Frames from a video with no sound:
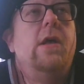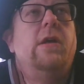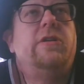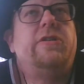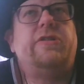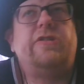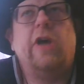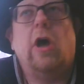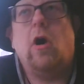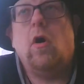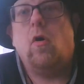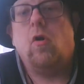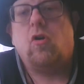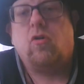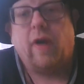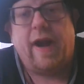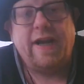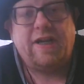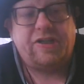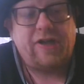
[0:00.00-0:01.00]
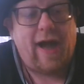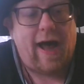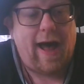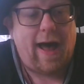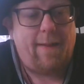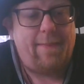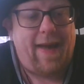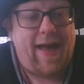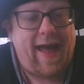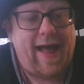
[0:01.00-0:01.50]
So, great
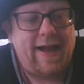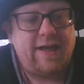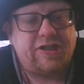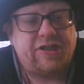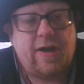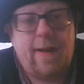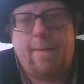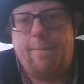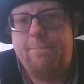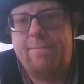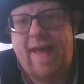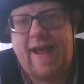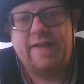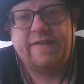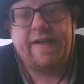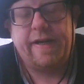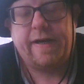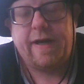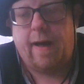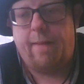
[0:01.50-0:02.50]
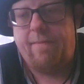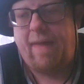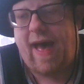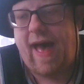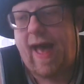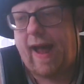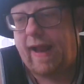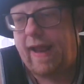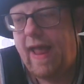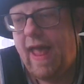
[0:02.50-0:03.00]
job, Edge. Amazing
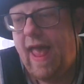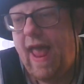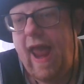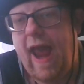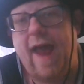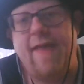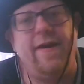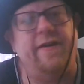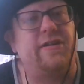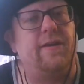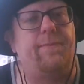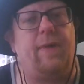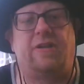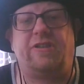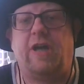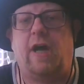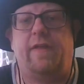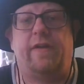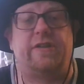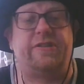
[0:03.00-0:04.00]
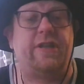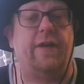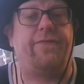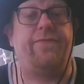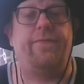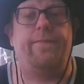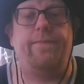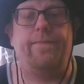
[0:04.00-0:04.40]
comeback. And there's a bunch of other stuff.